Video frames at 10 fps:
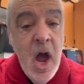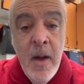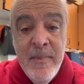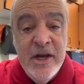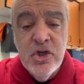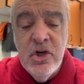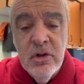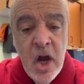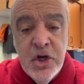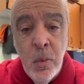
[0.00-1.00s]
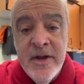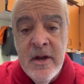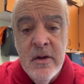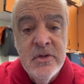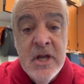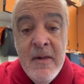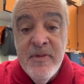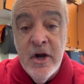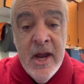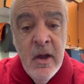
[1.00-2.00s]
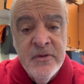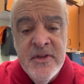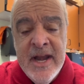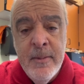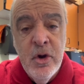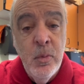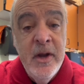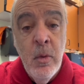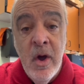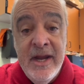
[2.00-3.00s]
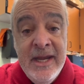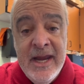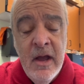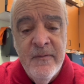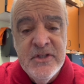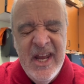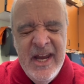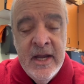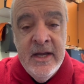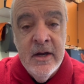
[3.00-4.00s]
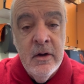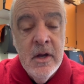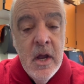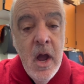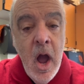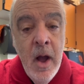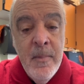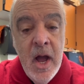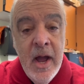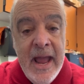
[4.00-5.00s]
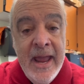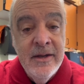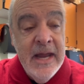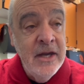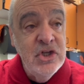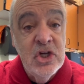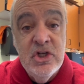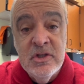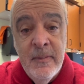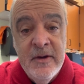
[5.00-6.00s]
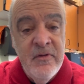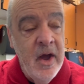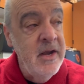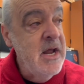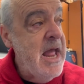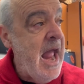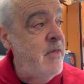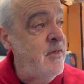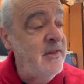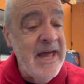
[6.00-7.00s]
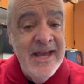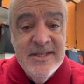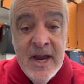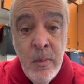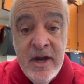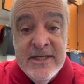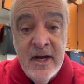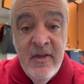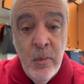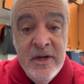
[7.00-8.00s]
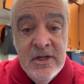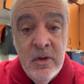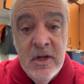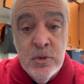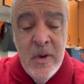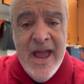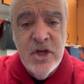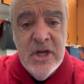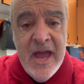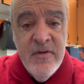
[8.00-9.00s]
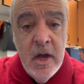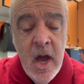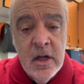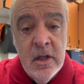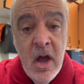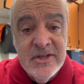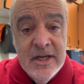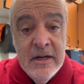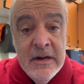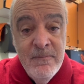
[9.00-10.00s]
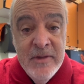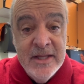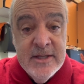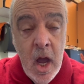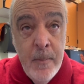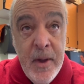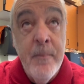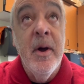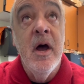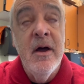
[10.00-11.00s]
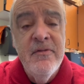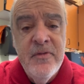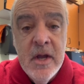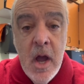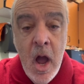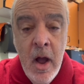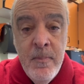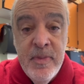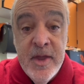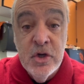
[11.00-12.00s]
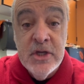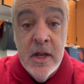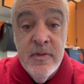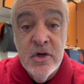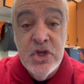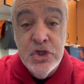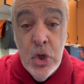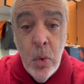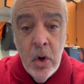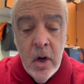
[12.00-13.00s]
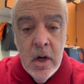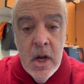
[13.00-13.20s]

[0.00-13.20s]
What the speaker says: make sure you lock your windows. There are elves in the neighborhood. We don't want any elves getting in here, and just do something fun. And then the last thing I want to tell you that we do is we actually have a closet that's up above. There's a door